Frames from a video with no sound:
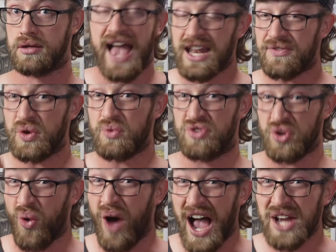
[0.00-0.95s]
And if you
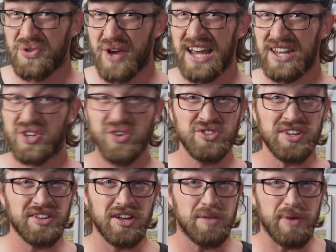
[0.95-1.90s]
do hydrate, you're
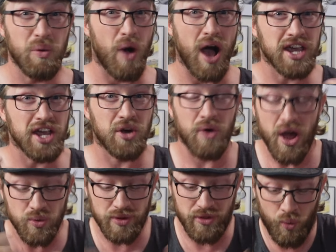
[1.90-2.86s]
just going to be walking
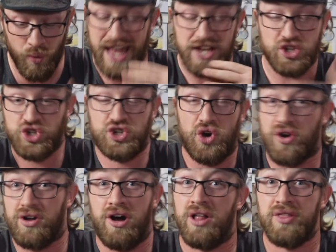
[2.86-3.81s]
around with a wet shirt
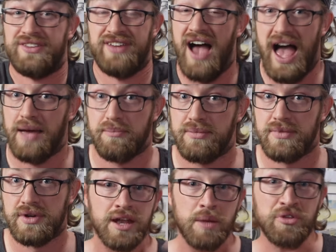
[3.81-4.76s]
all the time.
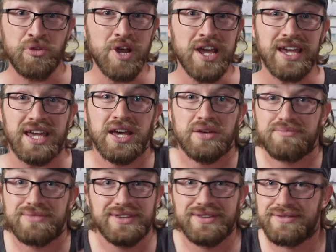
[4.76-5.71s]
Number 3,
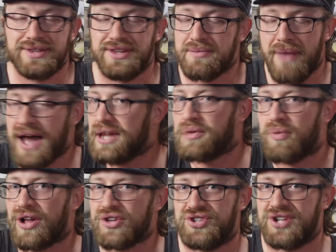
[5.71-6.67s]
you might as
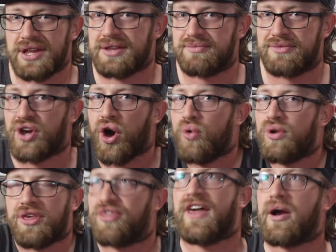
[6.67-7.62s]
well just go
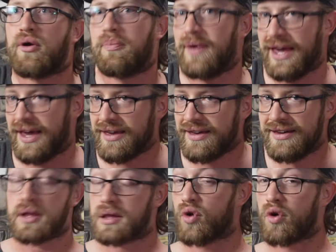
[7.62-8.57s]
to therapy.
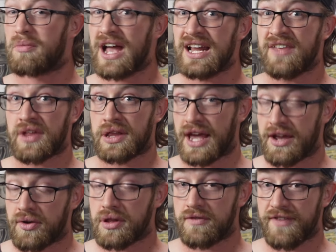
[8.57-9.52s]
Stormlight in the
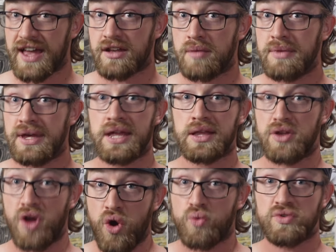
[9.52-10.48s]
Sanderson fandom is
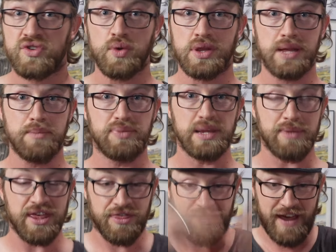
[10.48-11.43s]
known to simply
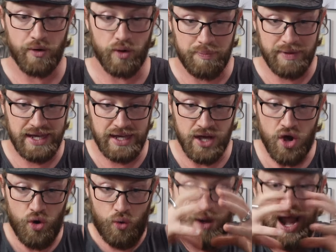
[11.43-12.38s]
be therapy
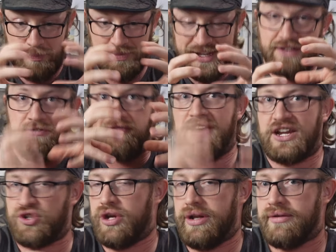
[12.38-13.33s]
wrapped in
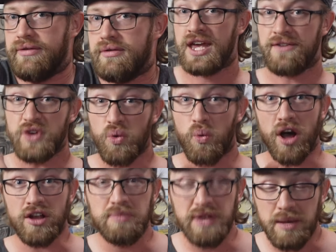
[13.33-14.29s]
fiction. If you
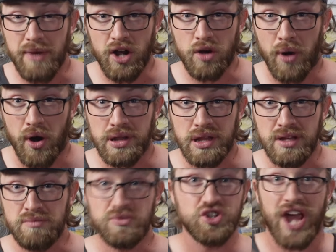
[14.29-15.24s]
want to be a better
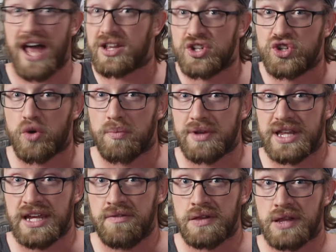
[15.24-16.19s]
person, challenge your
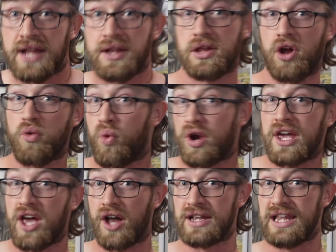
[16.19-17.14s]
beliefs, and start
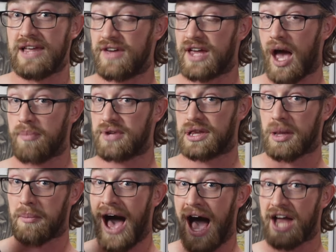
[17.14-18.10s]
working on living up to
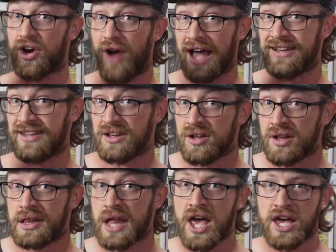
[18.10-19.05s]
some higher
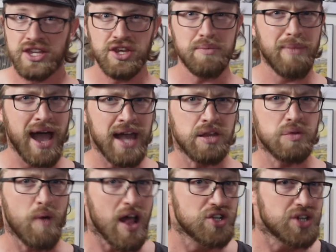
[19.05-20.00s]
ideals, you might as
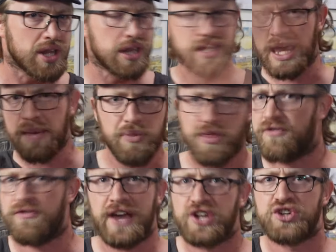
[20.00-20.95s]
well just skip the
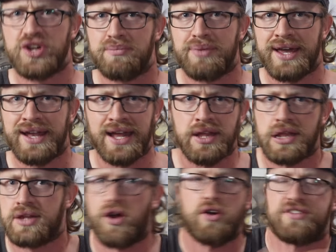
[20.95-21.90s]
fiction bit and
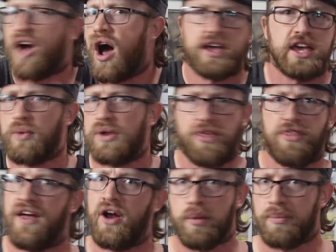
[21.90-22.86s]
start talking with a
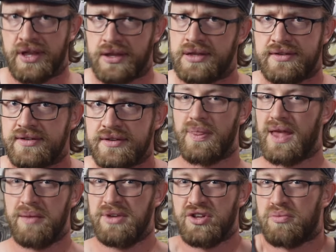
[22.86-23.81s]
therapist.
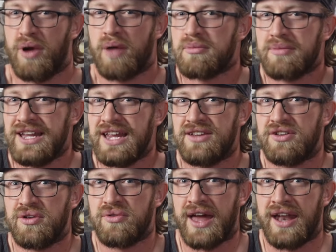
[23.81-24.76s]
I mean, you'll probably need to
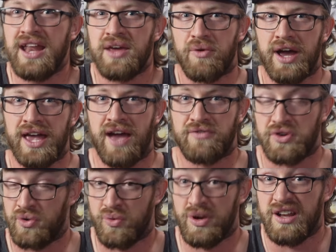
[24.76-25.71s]
do that anyway after
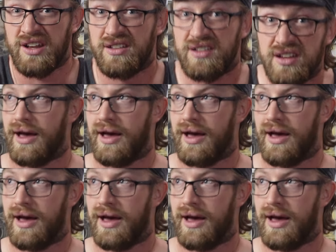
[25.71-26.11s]
you read it.